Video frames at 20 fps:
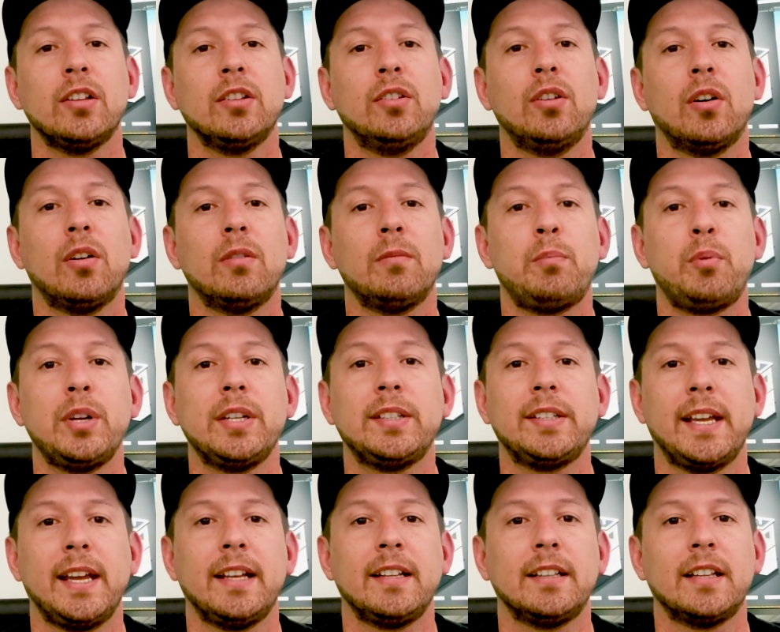Don't
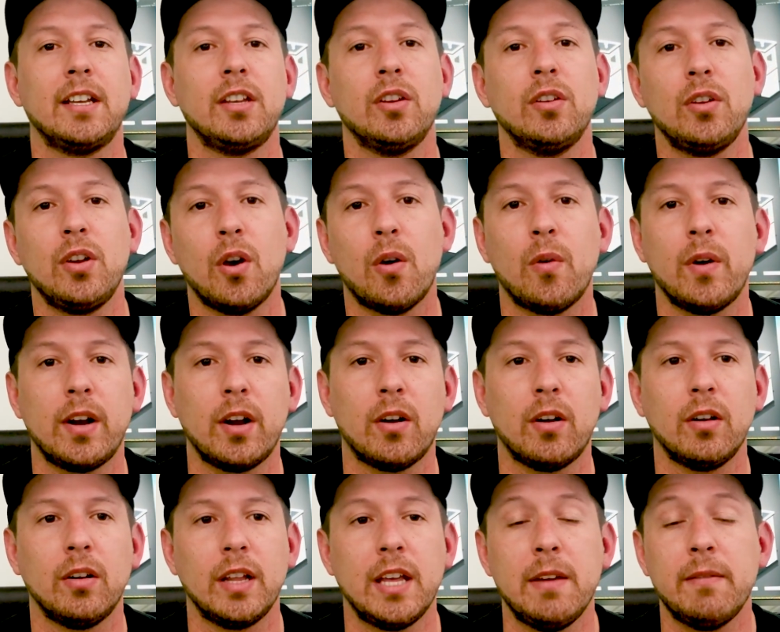pretend that you know it
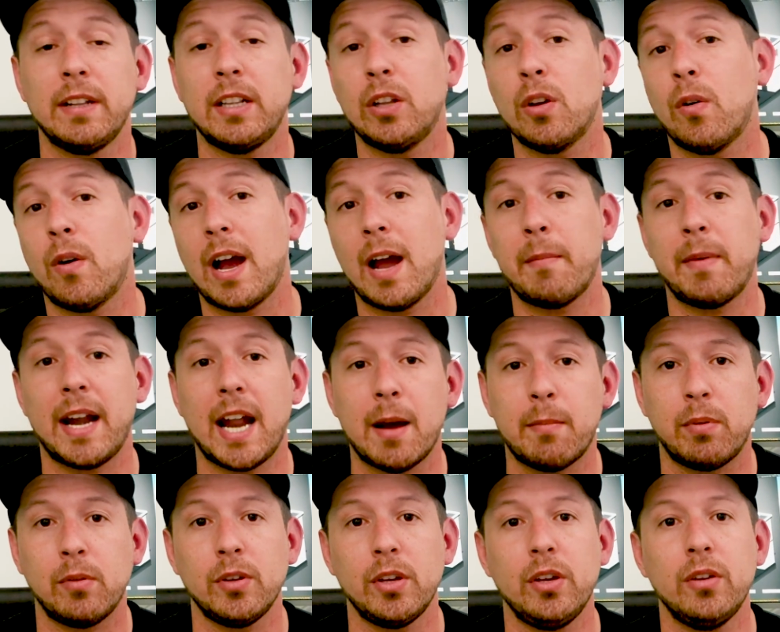all. Even though I'm an
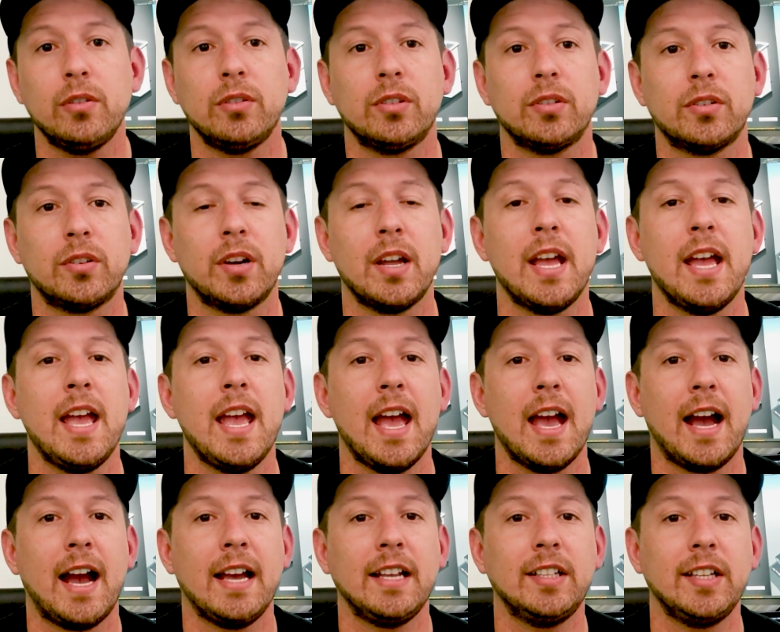Apple user,
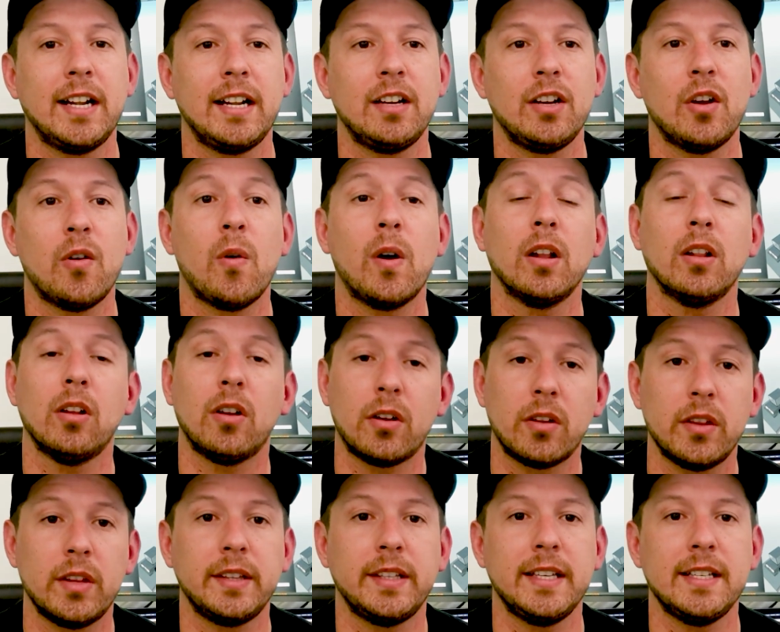I didn't know a lot
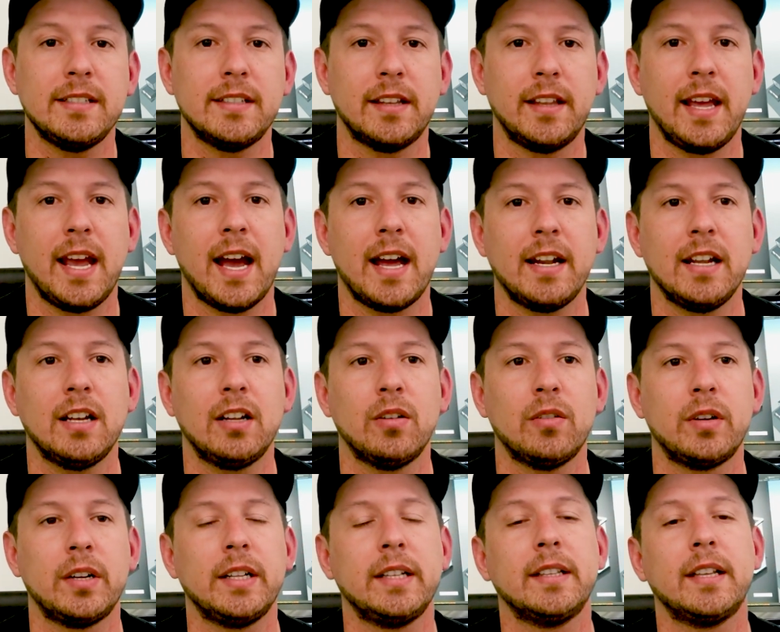of the things that they had
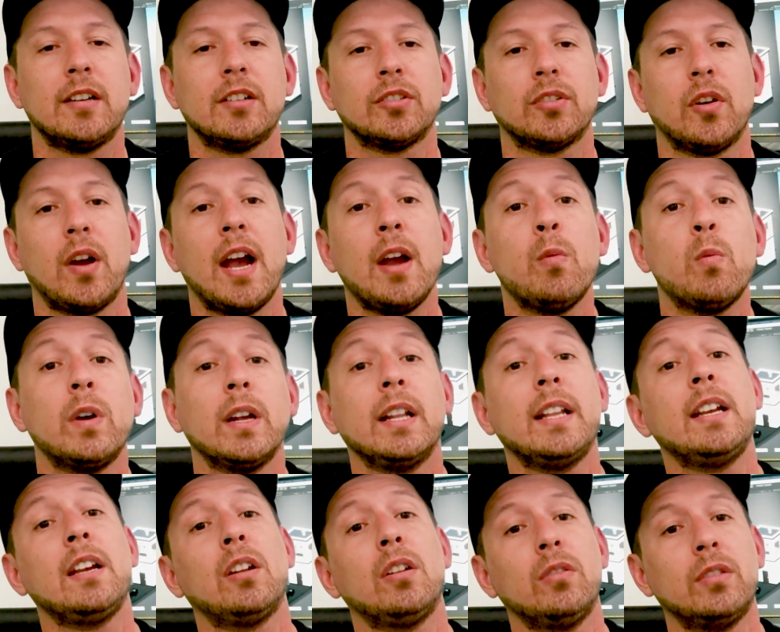included in there. So I will
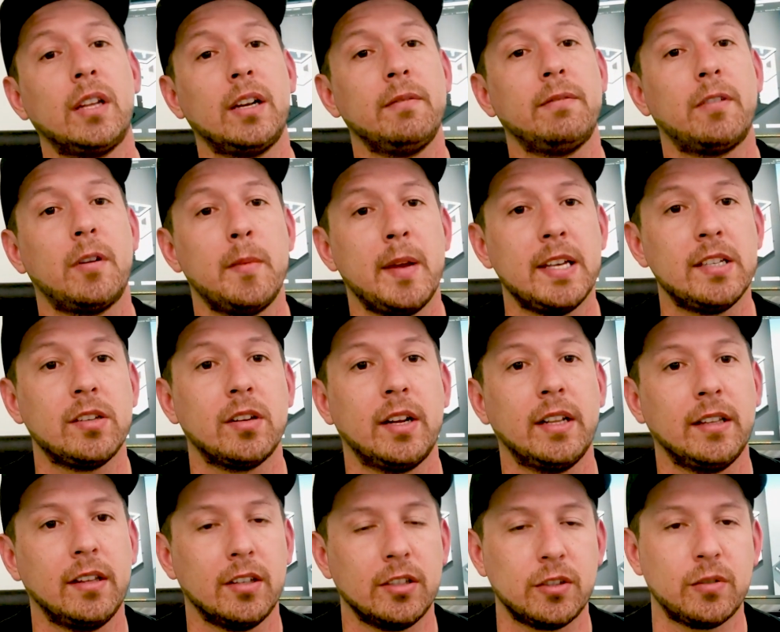include that information
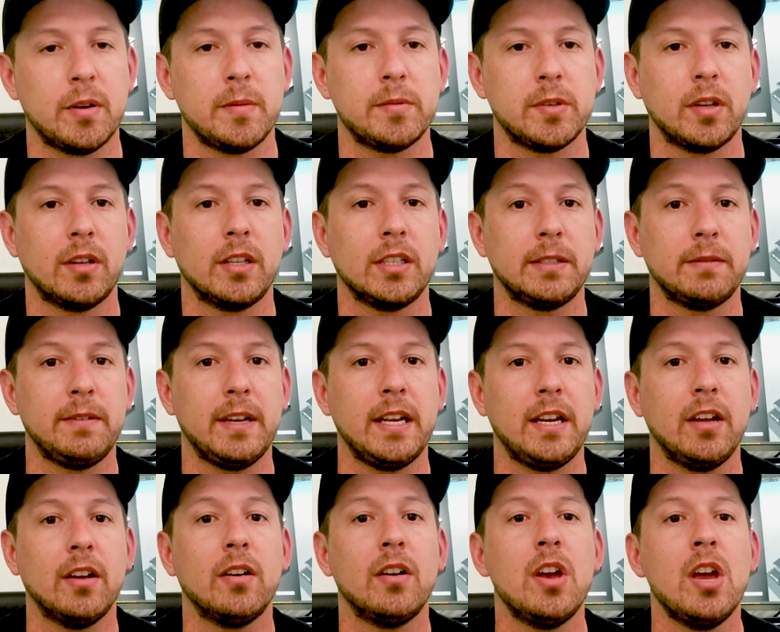in the description of this
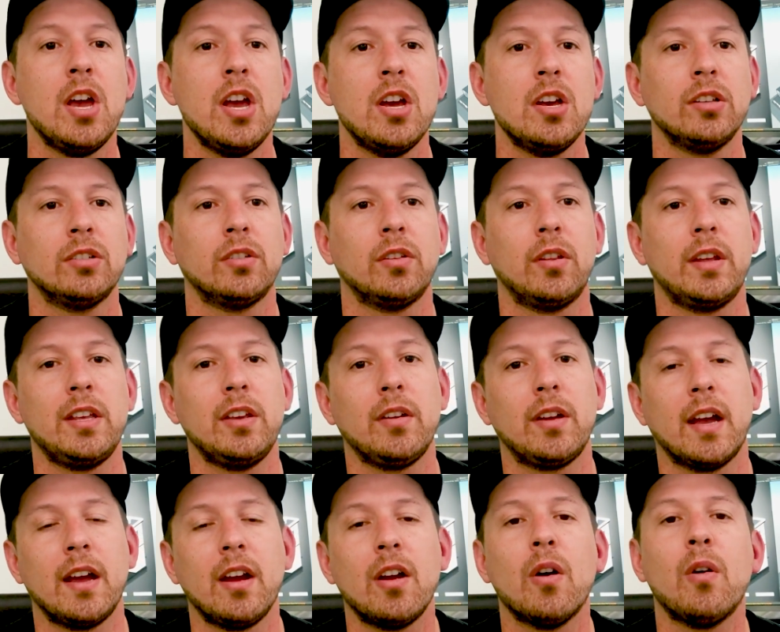video so that you
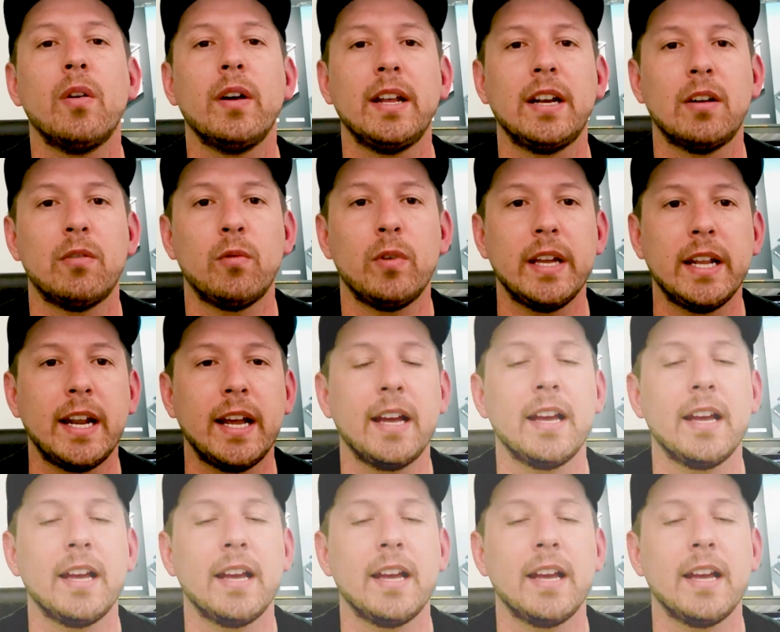can go in and read